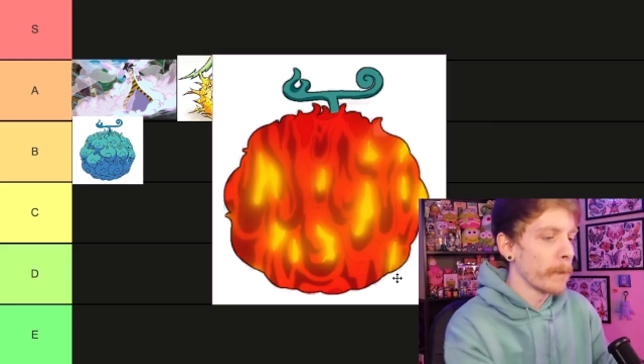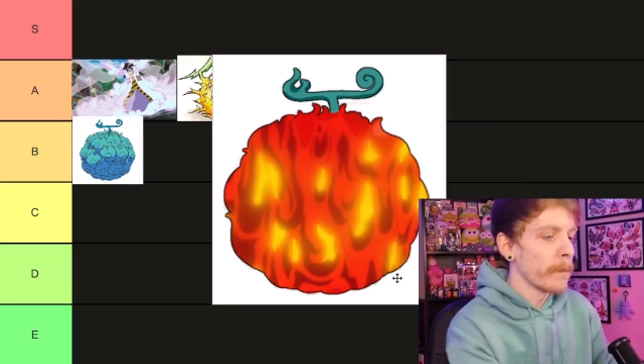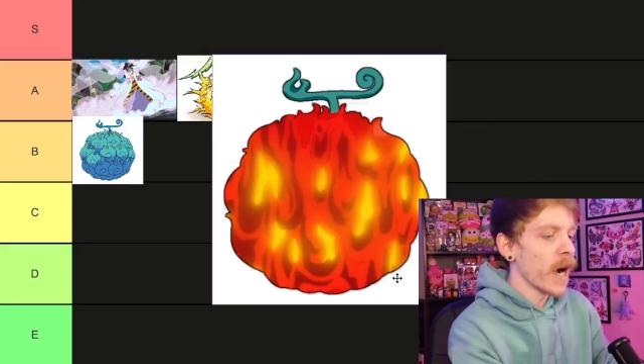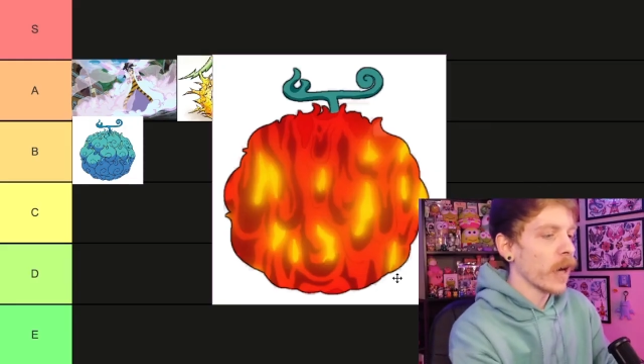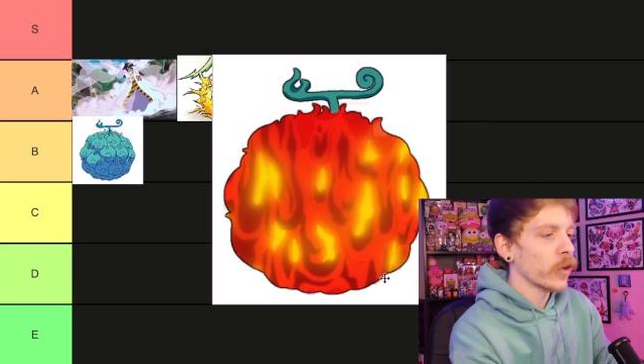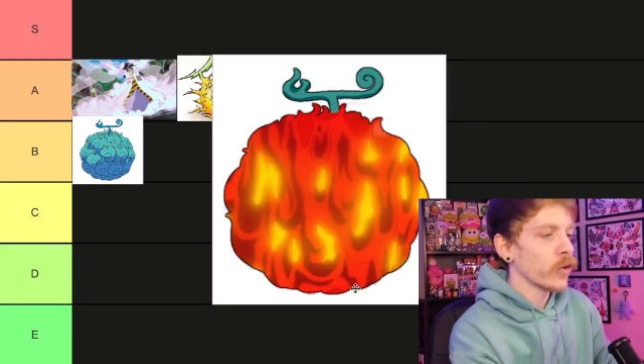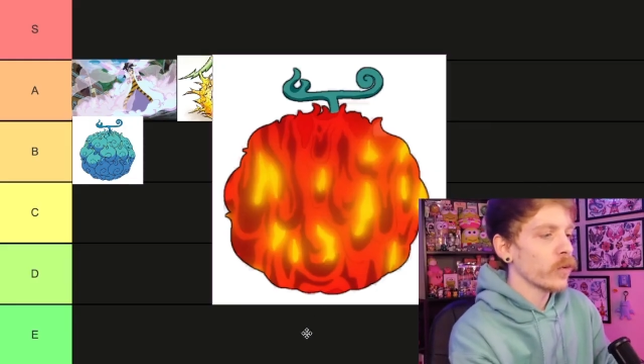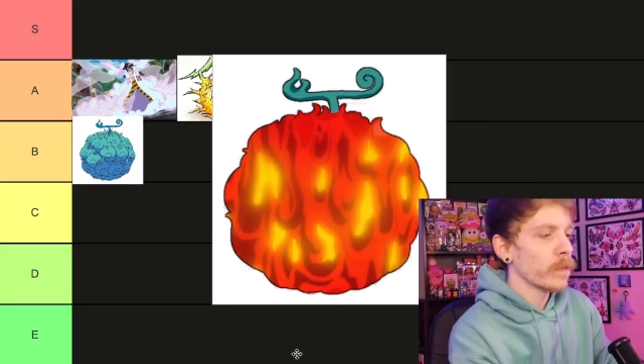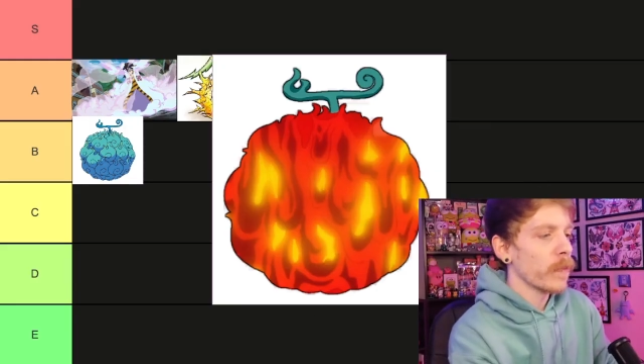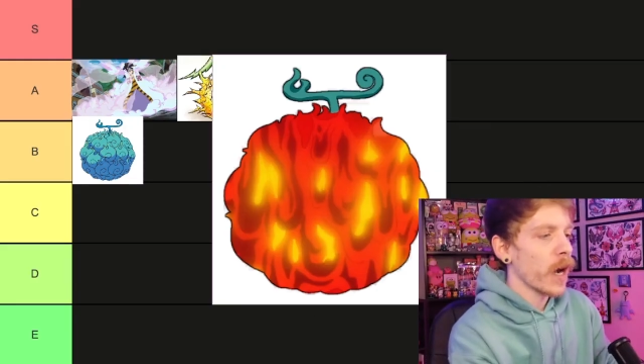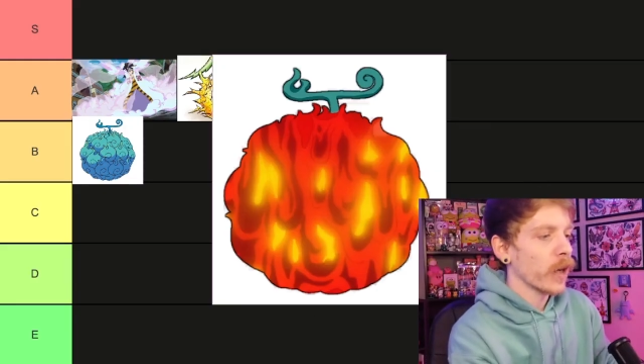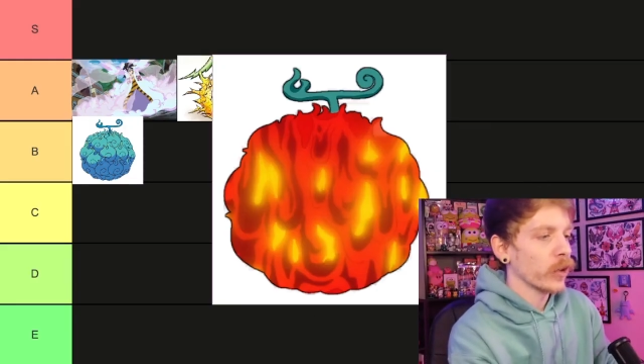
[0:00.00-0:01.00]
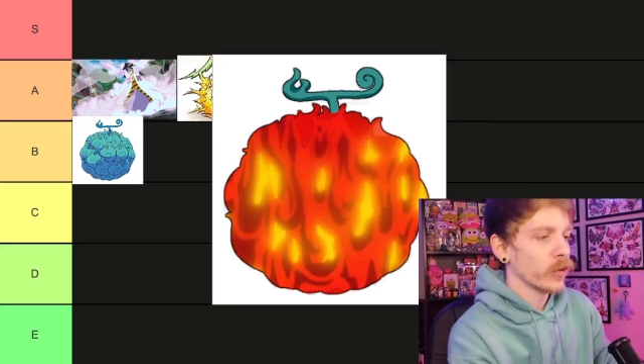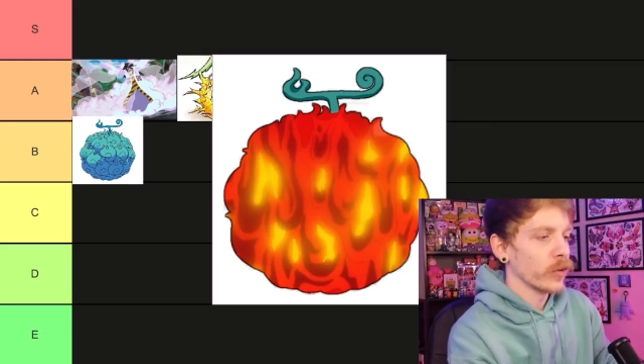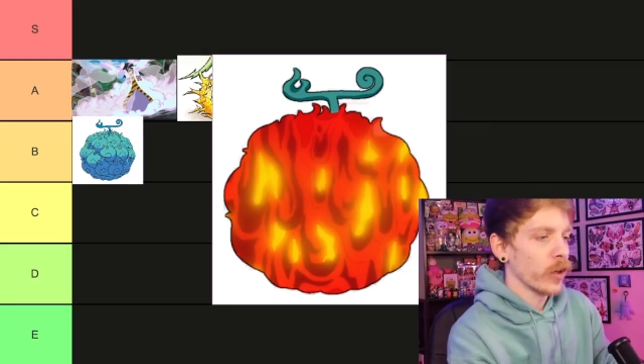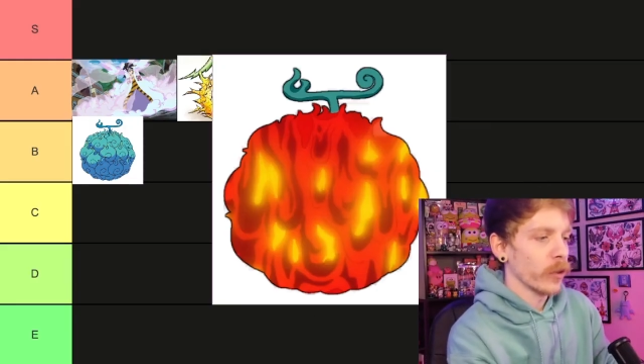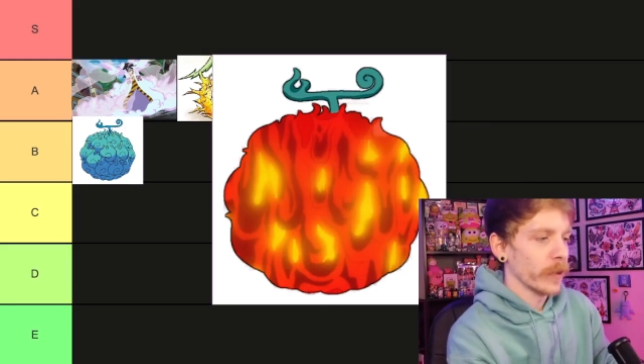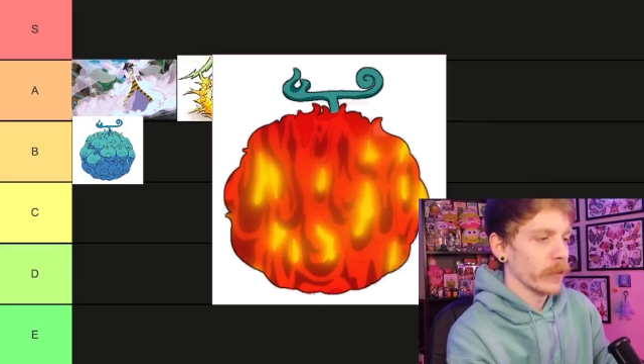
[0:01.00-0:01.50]
Magu
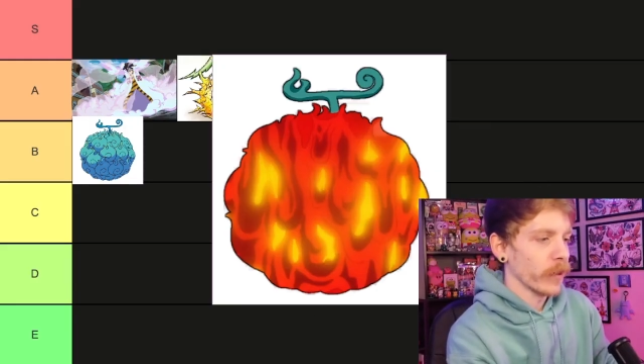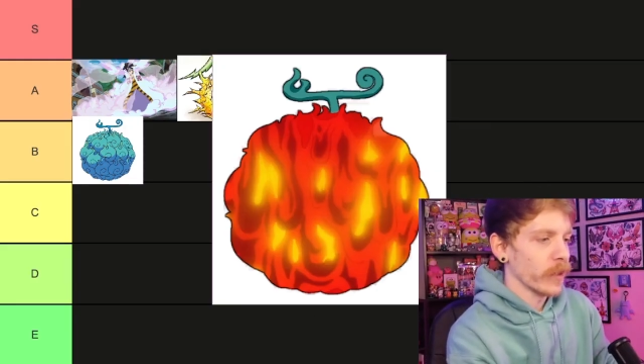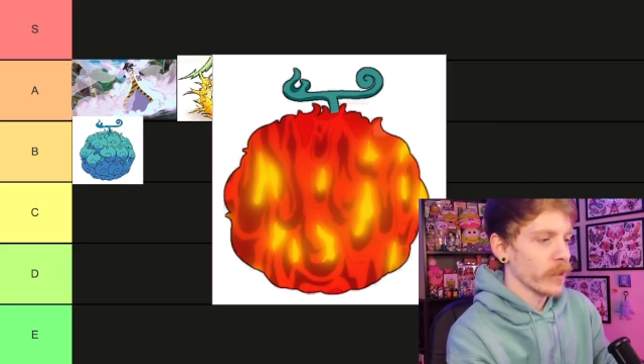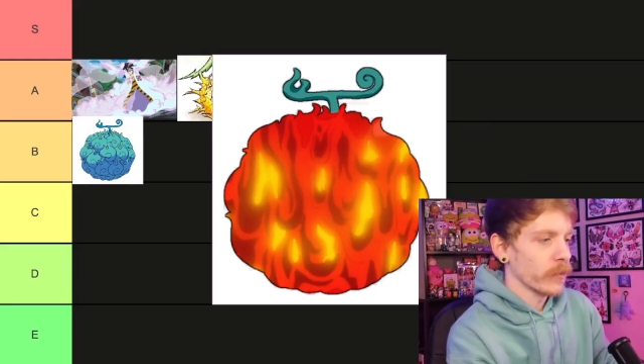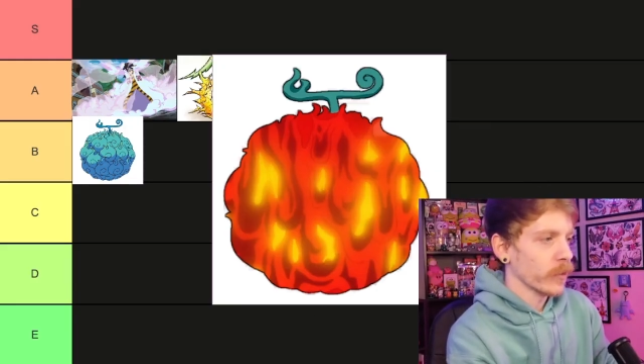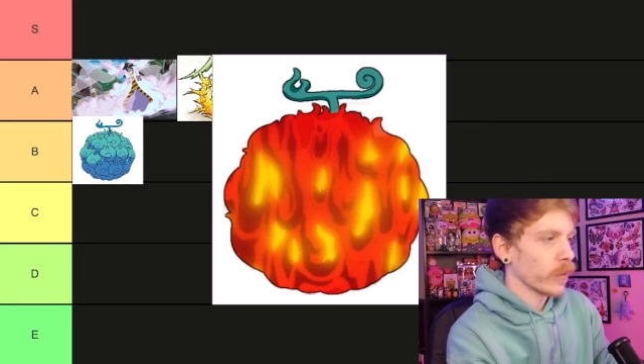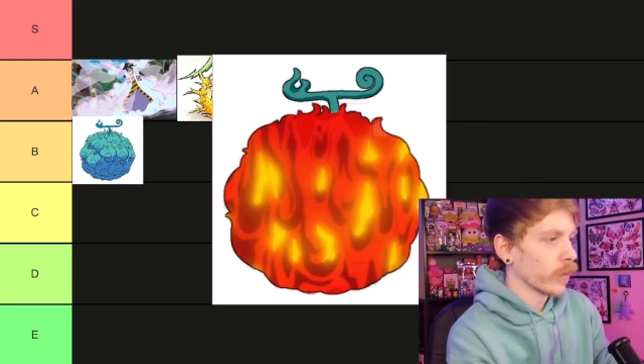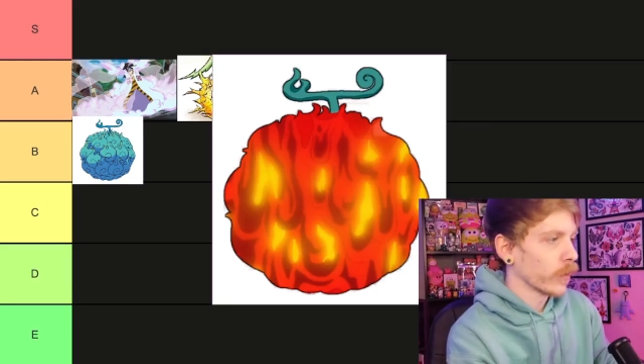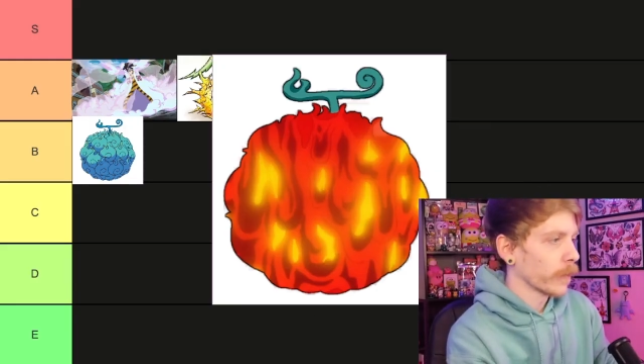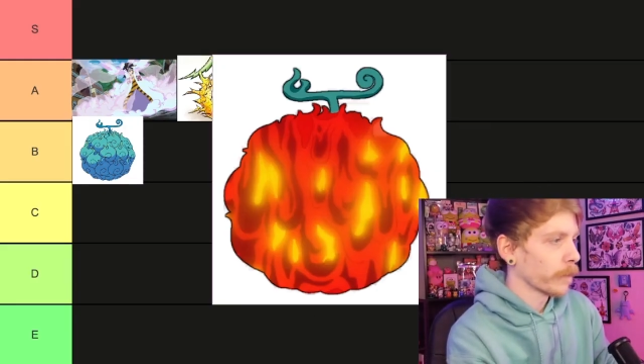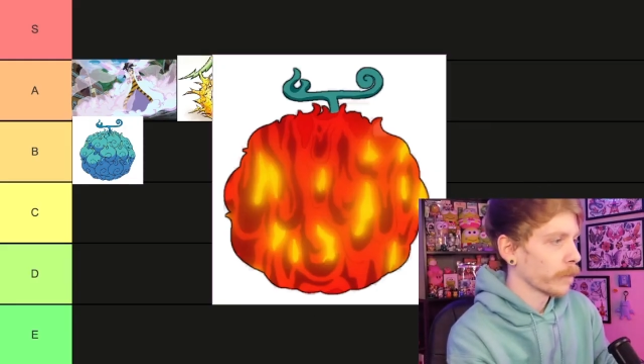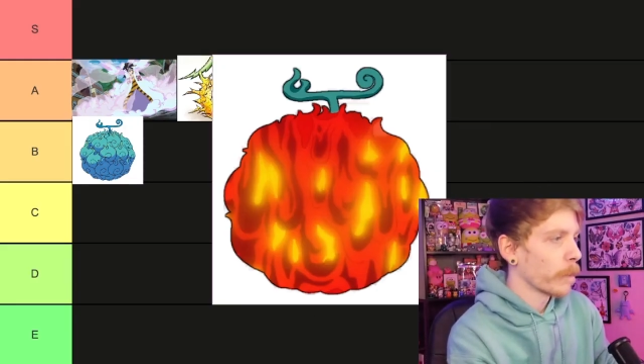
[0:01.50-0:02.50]
Nomi, right? Is that what it's called?